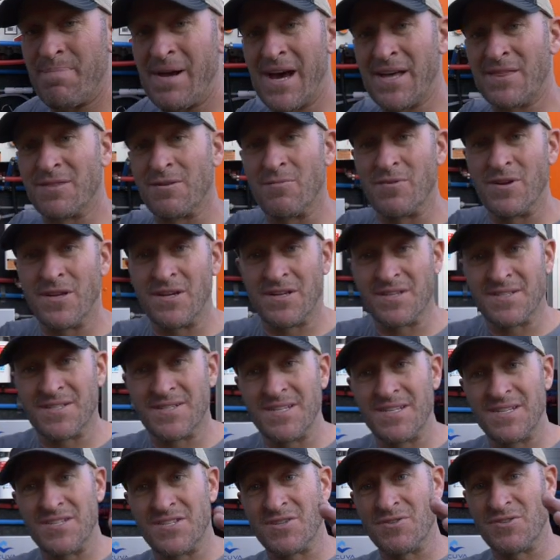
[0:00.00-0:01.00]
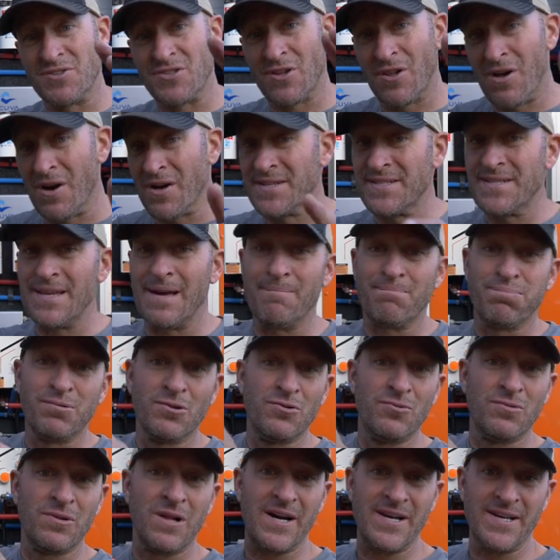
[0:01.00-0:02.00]
bathroom where you can see. So as long as that
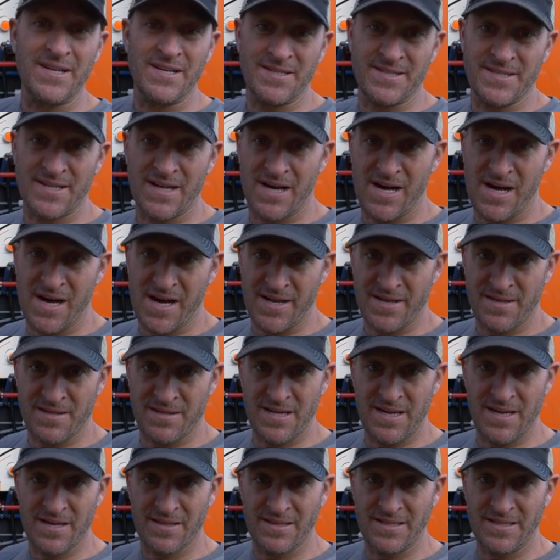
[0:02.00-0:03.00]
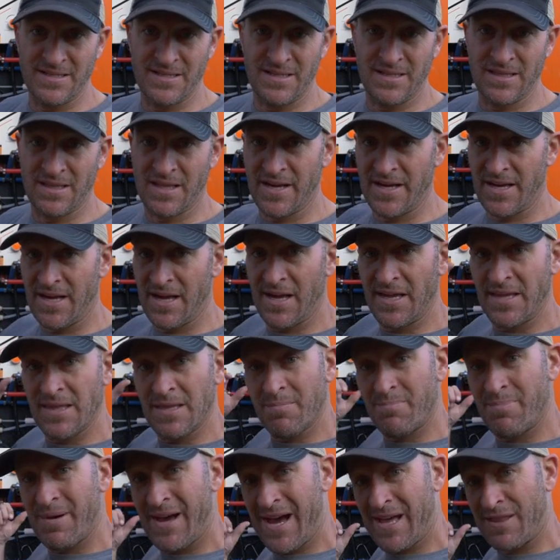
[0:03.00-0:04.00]
blue light is on, the LED light in
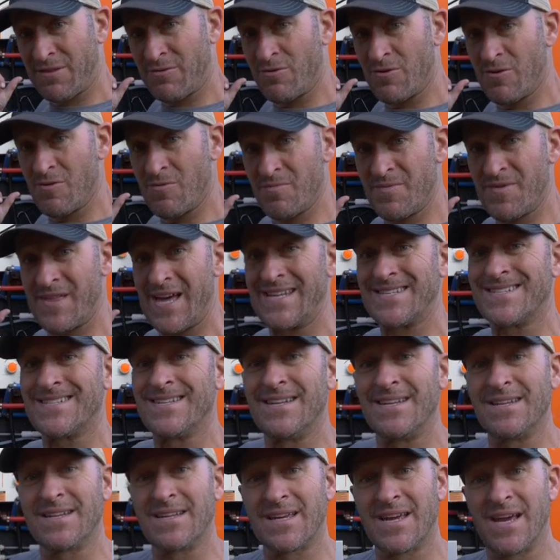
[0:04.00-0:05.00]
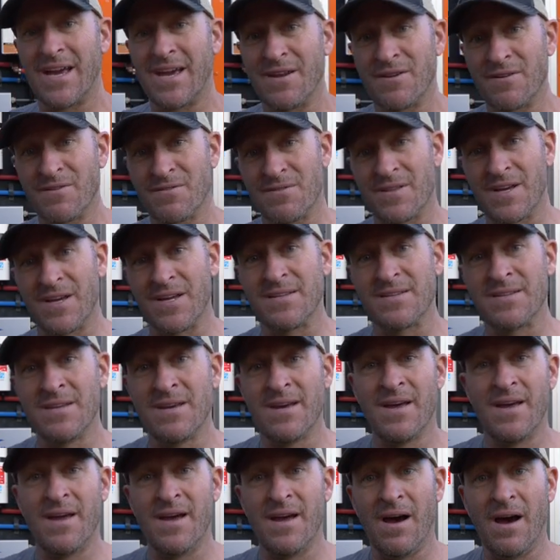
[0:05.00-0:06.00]
the bathroom, that's an indicator that
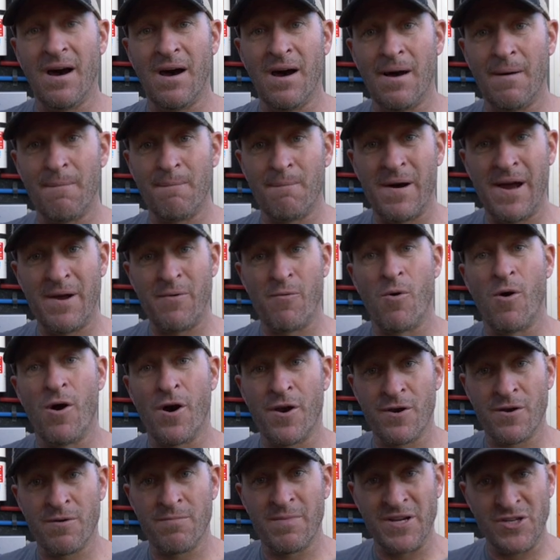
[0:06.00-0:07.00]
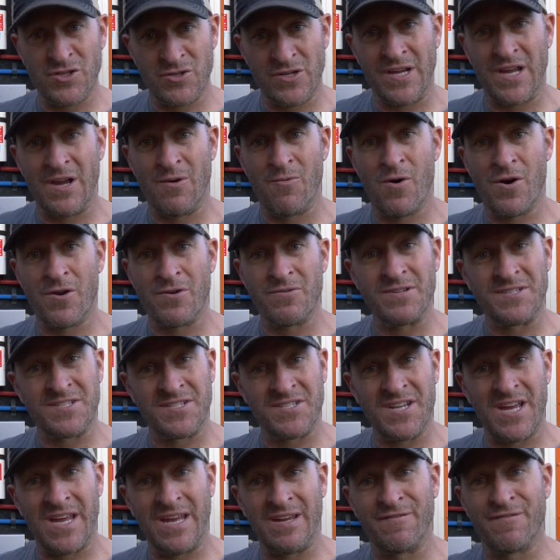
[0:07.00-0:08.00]
my water, my drinking water, is
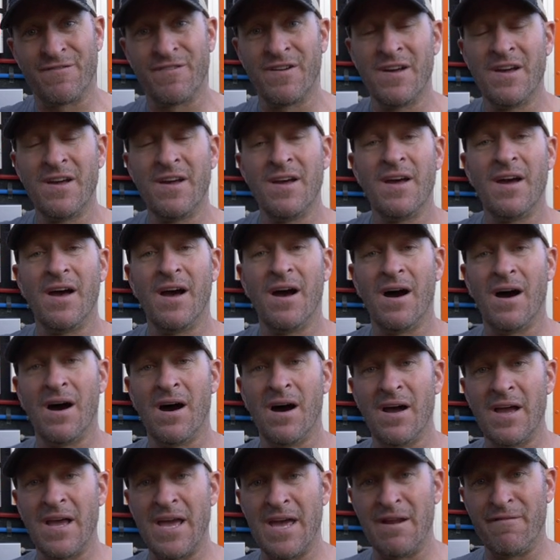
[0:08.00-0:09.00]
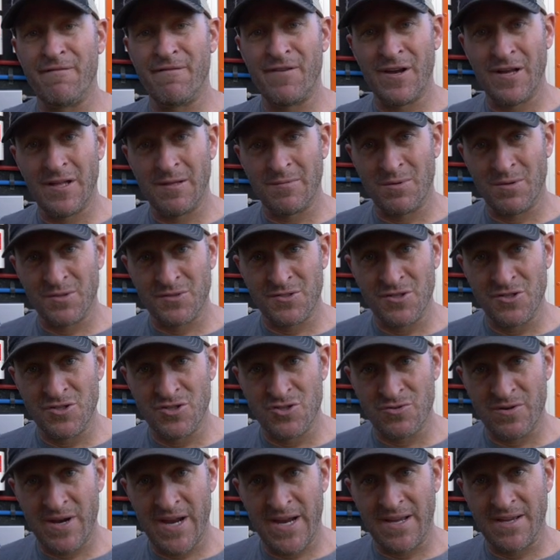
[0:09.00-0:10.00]
safe and available to
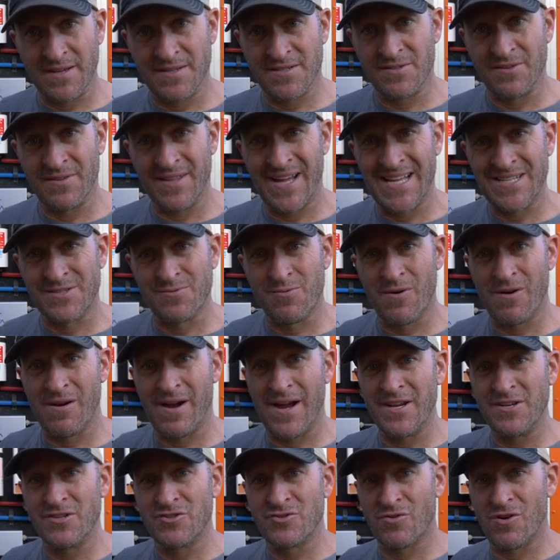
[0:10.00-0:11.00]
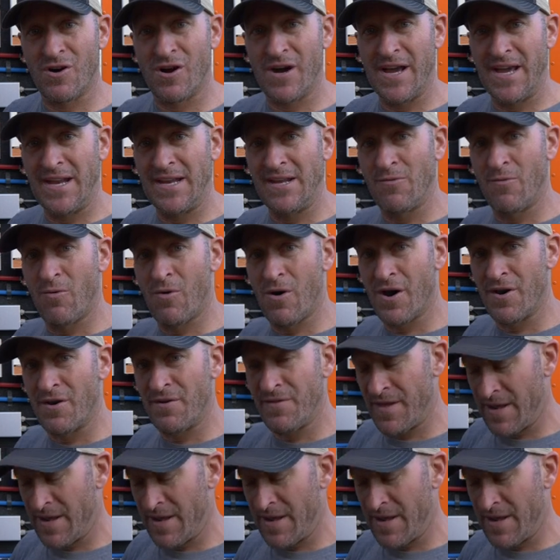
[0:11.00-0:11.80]
drink. So that's where I draw any water